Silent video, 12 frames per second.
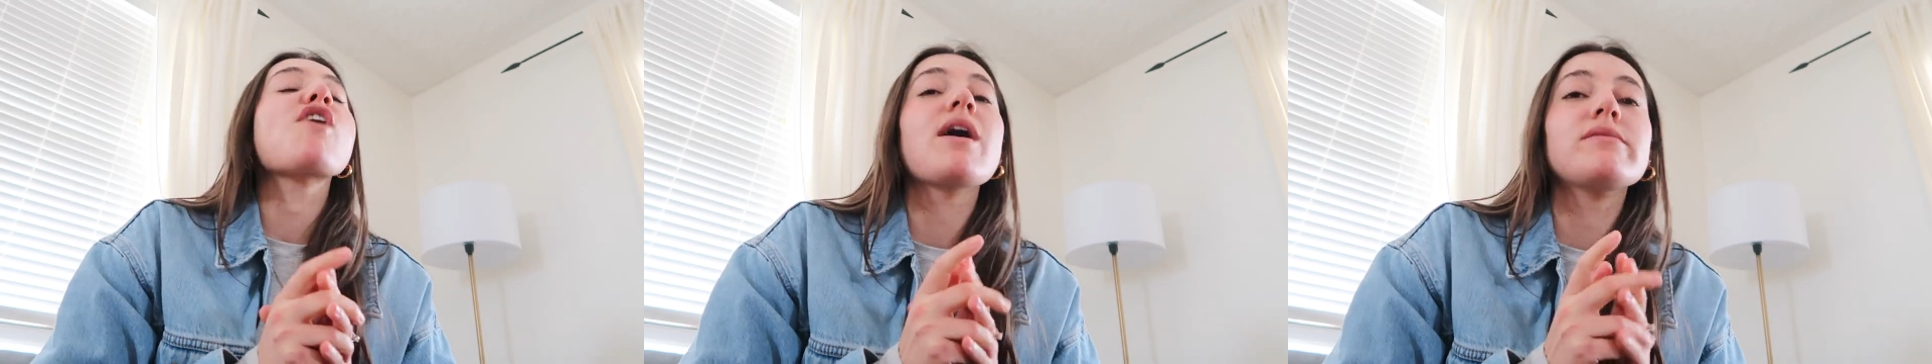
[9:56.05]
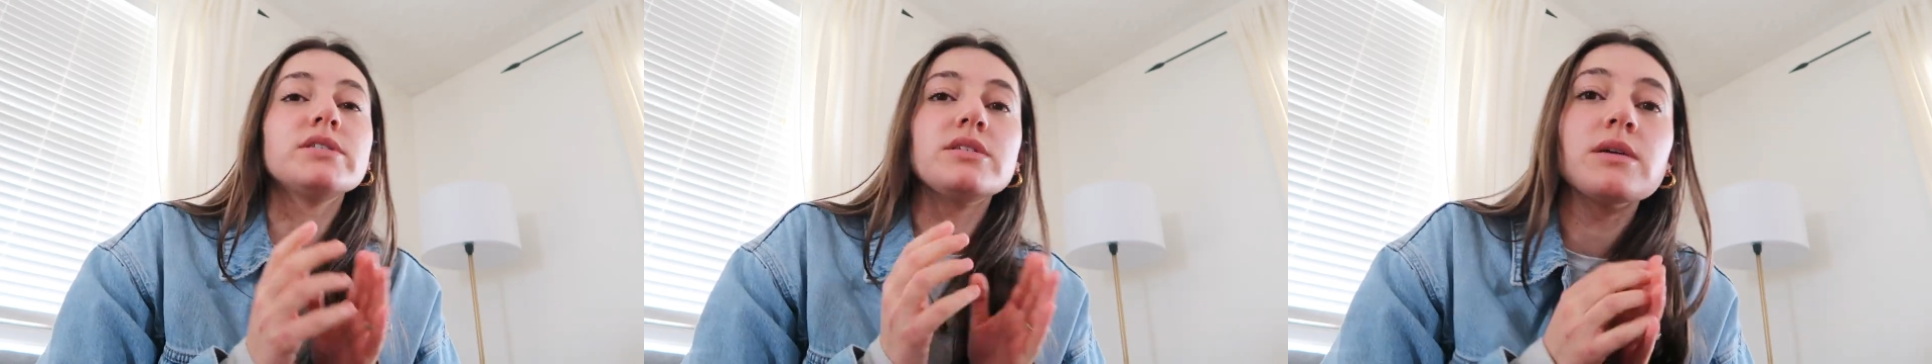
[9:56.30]
I
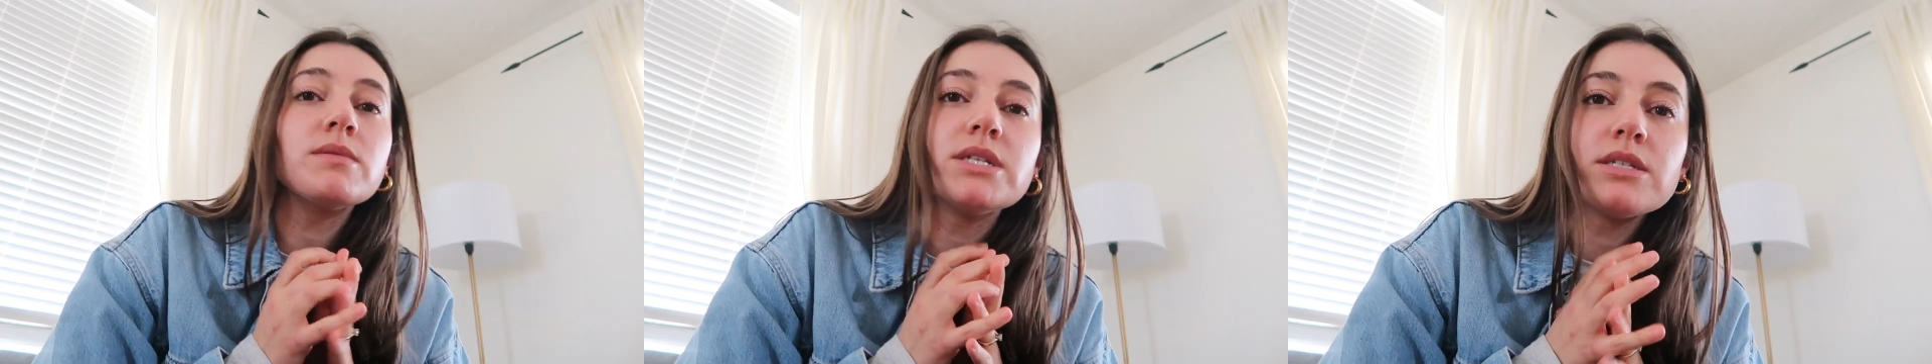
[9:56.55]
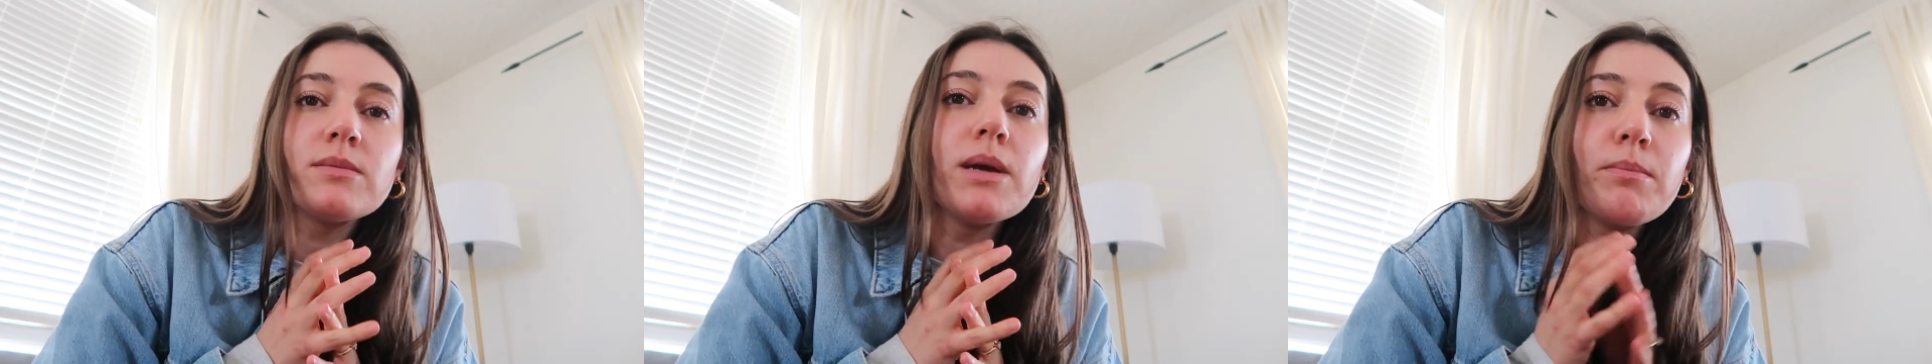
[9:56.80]
have
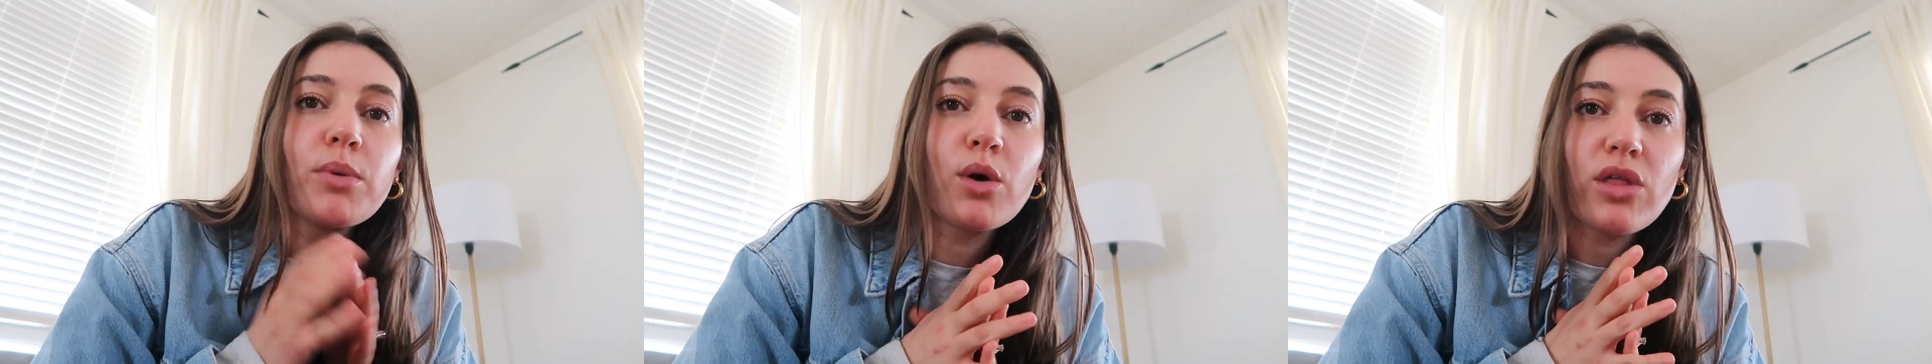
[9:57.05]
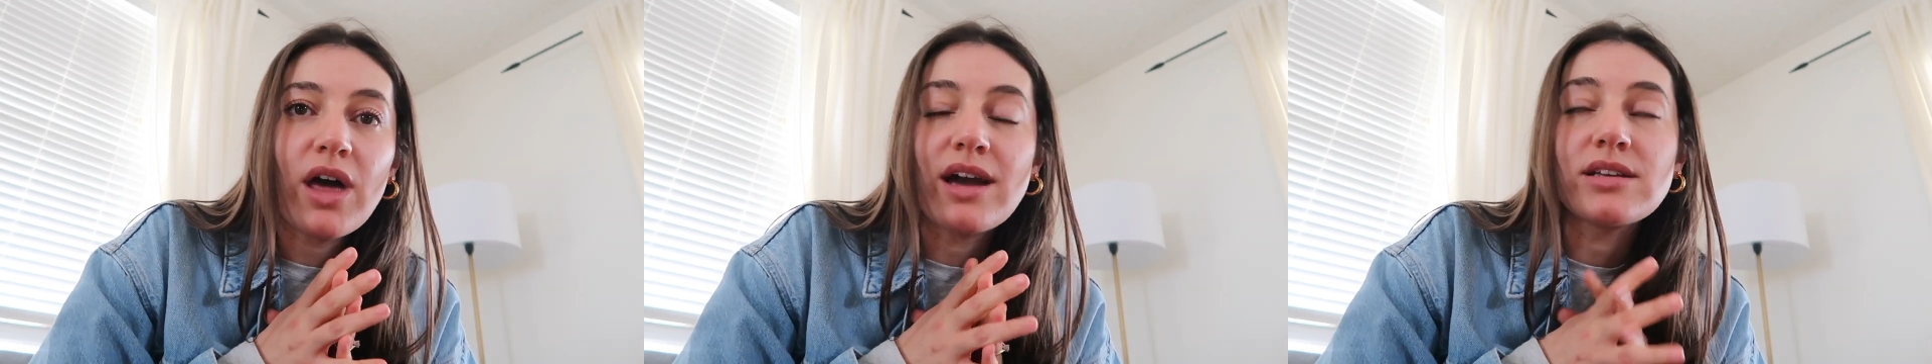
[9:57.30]
astigmatism in
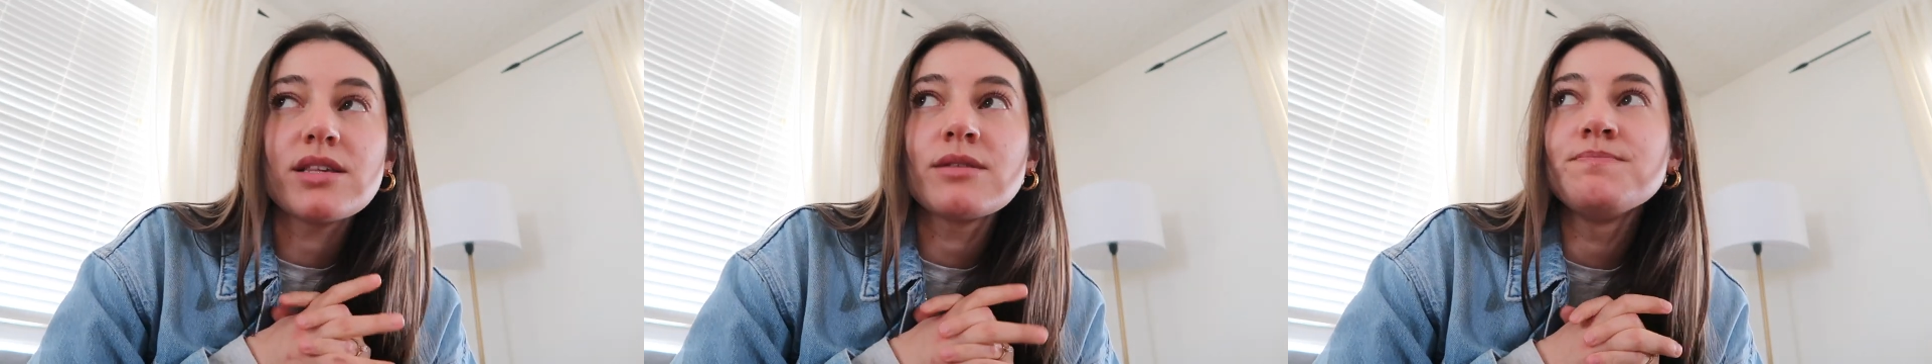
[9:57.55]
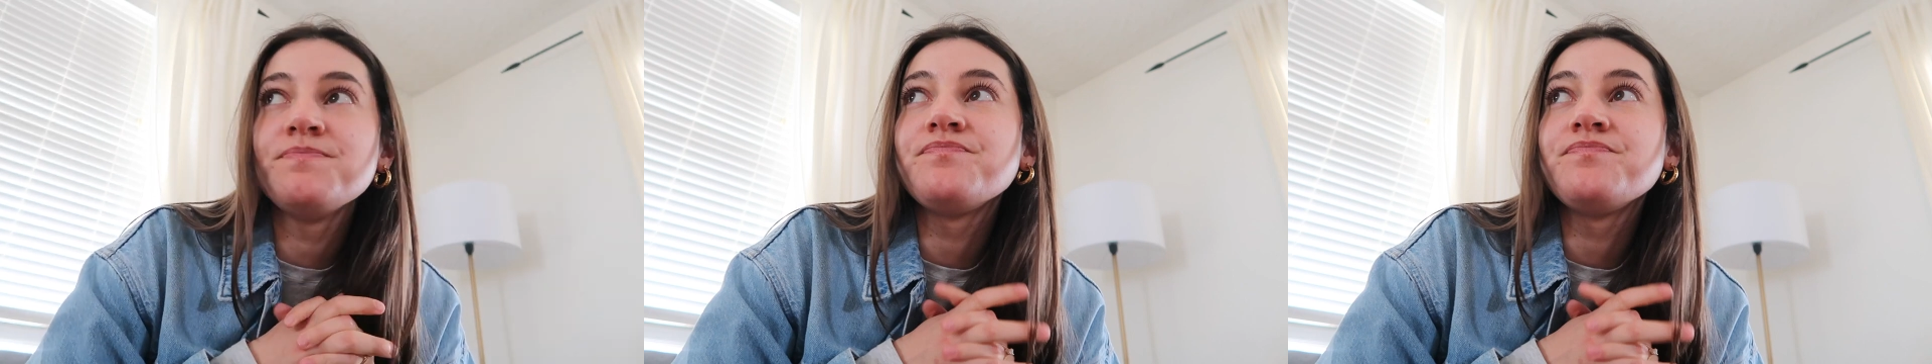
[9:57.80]
both eyes.